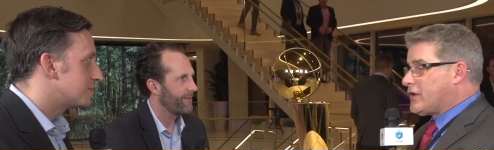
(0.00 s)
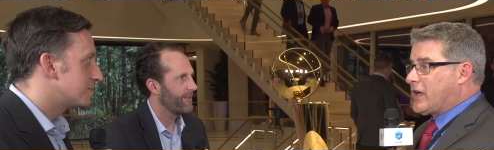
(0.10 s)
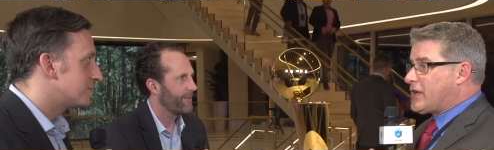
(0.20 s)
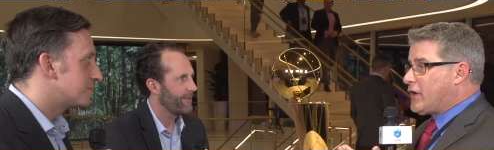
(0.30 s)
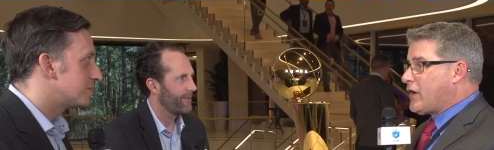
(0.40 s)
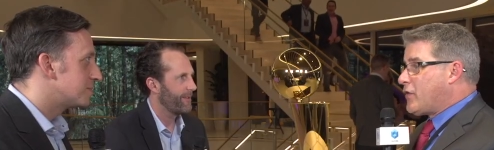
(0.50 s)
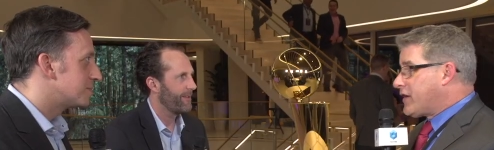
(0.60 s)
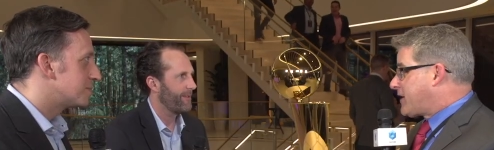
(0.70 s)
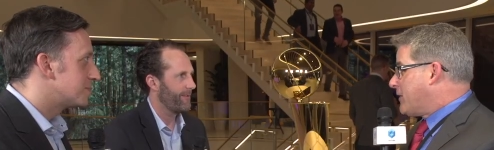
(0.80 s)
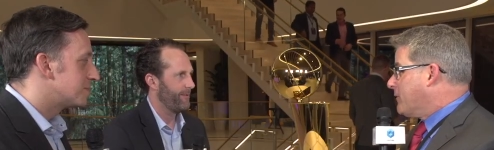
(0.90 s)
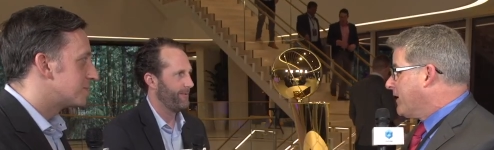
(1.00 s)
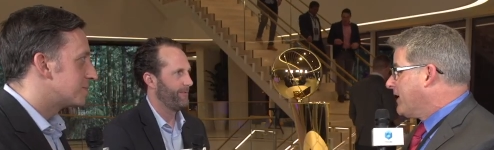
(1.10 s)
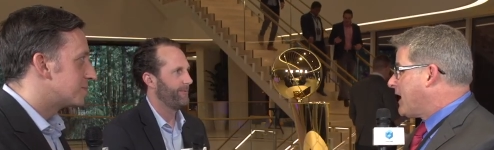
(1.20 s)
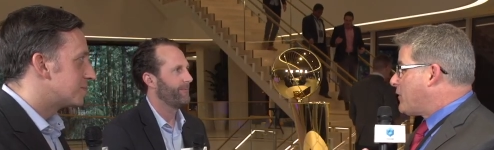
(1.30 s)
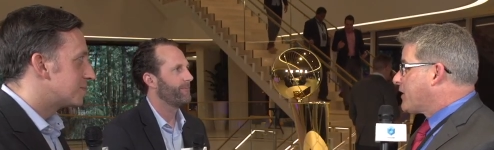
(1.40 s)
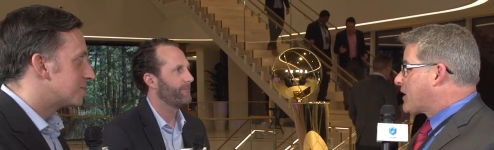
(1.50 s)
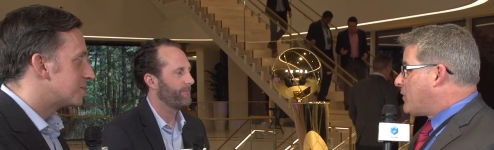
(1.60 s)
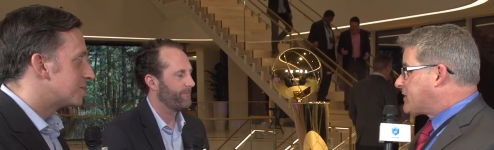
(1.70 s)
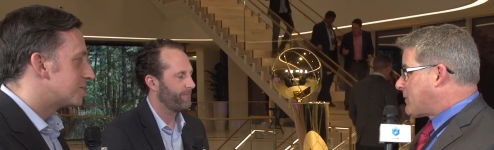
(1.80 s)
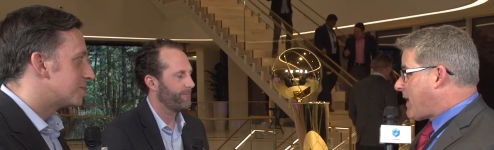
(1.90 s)
Speaker 1: are like, you know, I wanna come
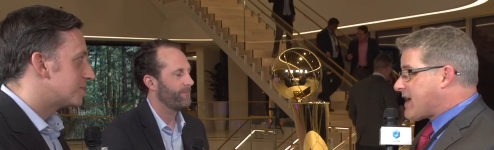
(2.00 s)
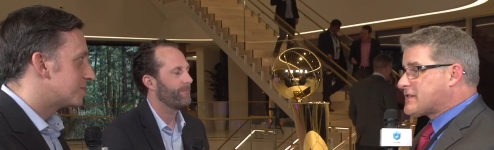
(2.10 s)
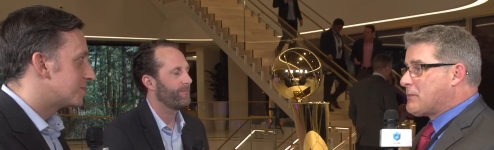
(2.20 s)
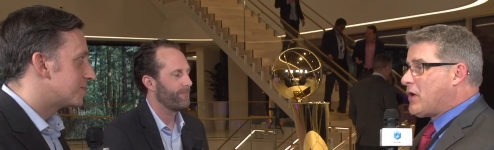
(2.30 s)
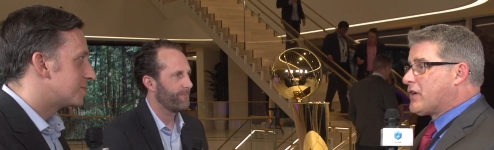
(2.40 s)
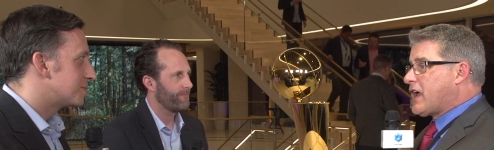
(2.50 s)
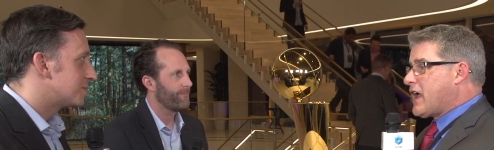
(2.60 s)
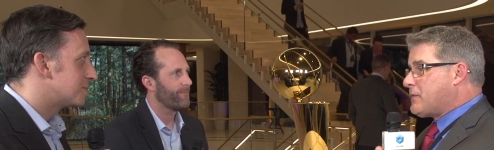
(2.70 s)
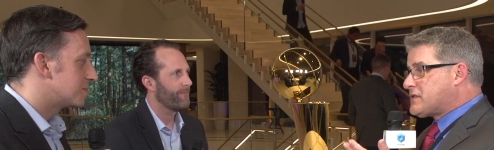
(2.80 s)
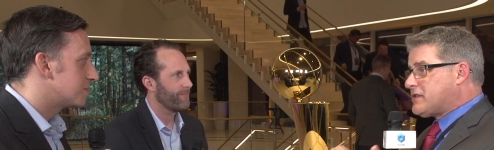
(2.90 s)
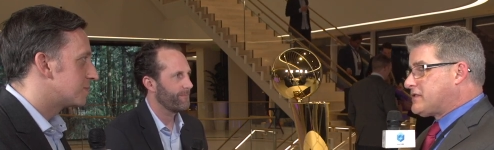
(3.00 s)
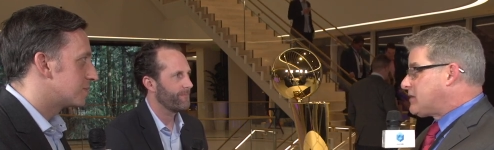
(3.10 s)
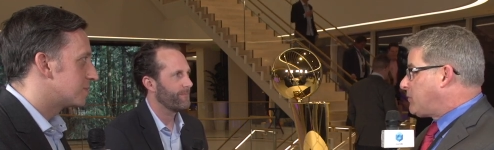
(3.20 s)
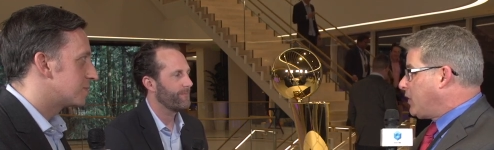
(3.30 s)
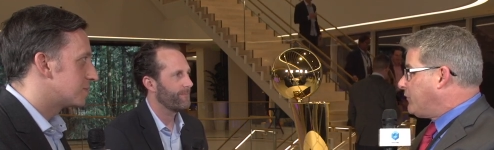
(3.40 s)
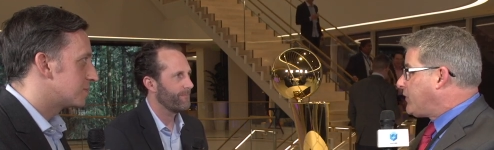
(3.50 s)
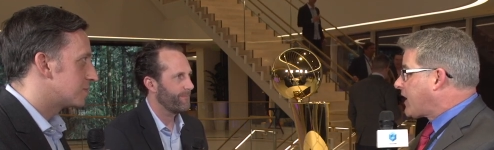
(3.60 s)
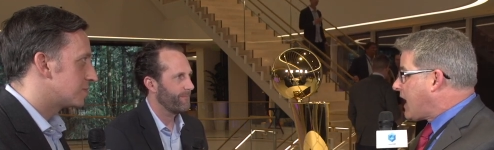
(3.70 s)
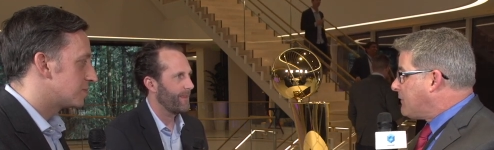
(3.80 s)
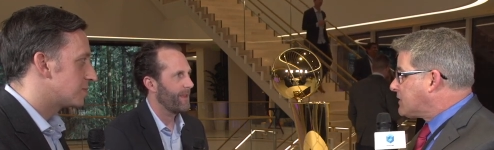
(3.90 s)
watch a basketball game, it's a
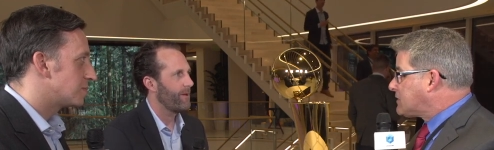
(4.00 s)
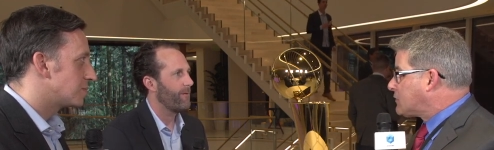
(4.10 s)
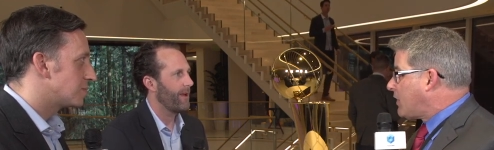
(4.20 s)
beautiful game, this is